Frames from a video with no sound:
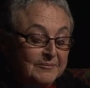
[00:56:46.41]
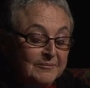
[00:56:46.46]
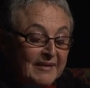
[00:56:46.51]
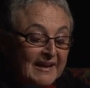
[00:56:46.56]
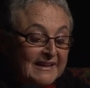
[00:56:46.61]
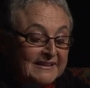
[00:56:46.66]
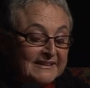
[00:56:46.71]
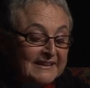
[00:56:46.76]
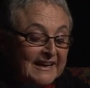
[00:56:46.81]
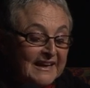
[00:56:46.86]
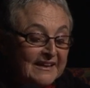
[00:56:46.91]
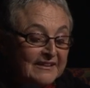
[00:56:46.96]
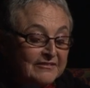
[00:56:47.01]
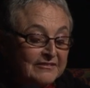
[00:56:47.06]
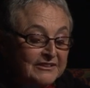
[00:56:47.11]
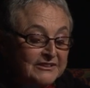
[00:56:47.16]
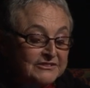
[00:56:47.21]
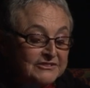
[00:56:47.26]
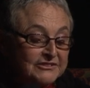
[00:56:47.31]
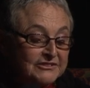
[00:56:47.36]
and the man
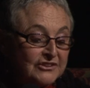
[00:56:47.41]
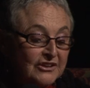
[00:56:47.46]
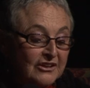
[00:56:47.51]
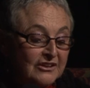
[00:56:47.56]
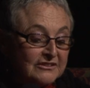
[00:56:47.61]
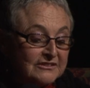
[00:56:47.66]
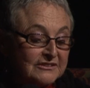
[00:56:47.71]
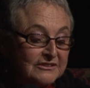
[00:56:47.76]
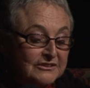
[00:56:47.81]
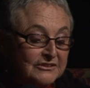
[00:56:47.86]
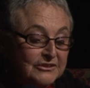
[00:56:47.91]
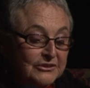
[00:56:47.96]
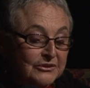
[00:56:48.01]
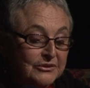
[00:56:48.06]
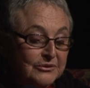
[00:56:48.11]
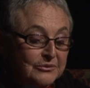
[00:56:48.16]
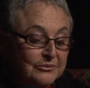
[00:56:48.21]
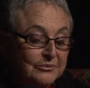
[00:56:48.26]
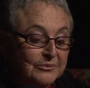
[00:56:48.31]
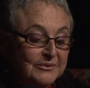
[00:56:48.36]
gathering
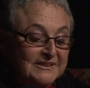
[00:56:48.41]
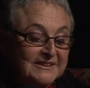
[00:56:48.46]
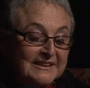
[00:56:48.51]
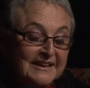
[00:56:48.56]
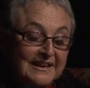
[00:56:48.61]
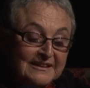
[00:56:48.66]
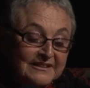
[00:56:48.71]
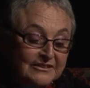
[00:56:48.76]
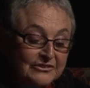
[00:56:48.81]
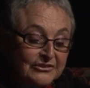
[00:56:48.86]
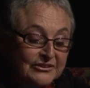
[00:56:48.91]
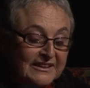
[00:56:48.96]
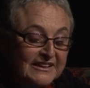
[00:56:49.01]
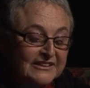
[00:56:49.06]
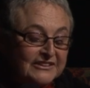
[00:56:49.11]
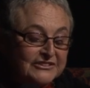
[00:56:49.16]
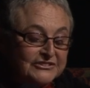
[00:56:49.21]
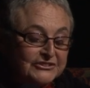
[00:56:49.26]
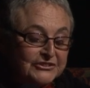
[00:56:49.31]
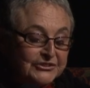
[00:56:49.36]
salt would
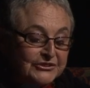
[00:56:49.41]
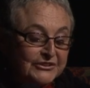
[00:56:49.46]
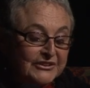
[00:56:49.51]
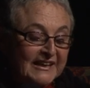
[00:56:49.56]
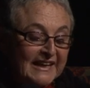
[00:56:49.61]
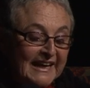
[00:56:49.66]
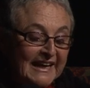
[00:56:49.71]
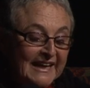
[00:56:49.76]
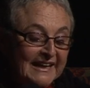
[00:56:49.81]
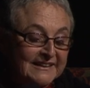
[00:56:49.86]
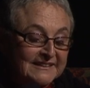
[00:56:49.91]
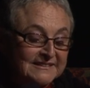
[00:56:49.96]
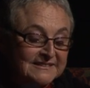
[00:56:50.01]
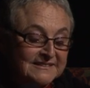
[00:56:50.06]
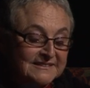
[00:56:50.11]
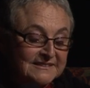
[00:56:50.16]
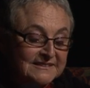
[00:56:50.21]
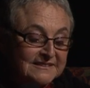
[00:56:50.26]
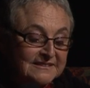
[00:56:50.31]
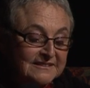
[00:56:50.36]
not look at his hurt
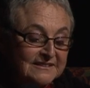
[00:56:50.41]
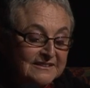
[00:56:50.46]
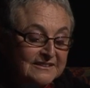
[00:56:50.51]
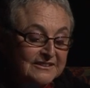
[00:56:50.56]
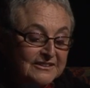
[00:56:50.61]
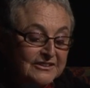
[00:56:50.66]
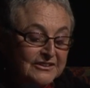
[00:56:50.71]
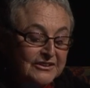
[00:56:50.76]
hands.